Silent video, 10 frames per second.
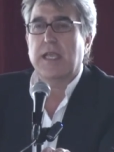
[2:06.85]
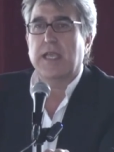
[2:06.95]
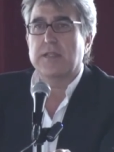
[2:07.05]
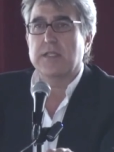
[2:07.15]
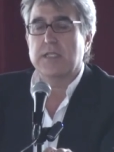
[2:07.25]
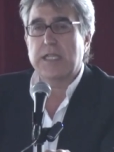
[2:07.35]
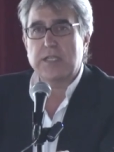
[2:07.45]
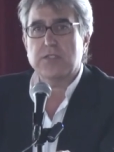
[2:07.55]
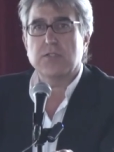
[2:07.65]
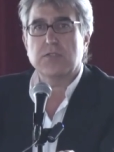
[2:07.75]
And the
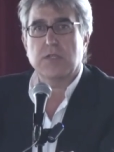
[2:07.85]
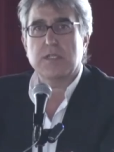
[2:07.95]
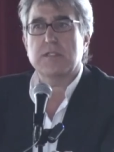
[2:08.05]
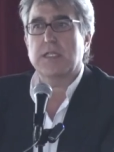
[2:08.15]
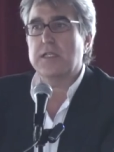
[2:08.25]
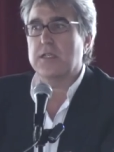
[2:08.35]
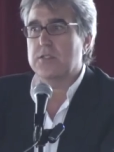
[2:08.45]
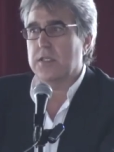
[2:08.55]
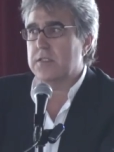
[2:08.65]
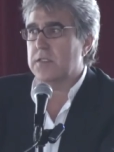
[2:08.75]
National Trust, in
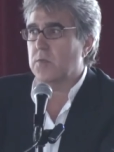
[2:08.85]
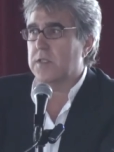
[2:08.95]
conjunction